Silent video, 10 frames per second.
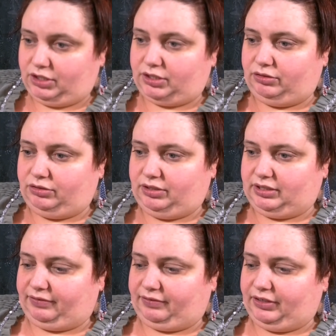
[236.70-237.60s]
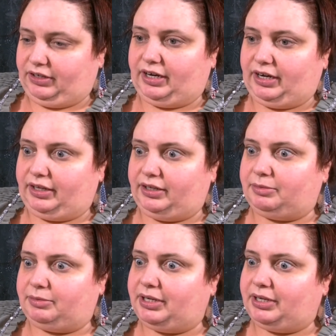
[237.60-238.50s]
as soon as I figure out how to get
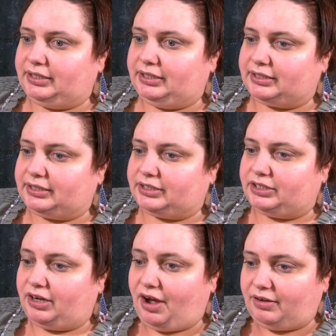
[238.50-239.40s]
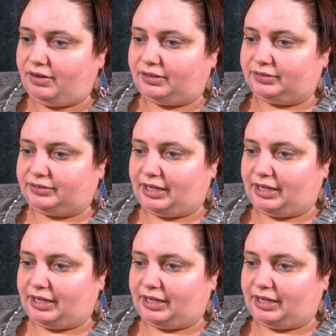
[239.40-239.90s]
to my playlist, y'all,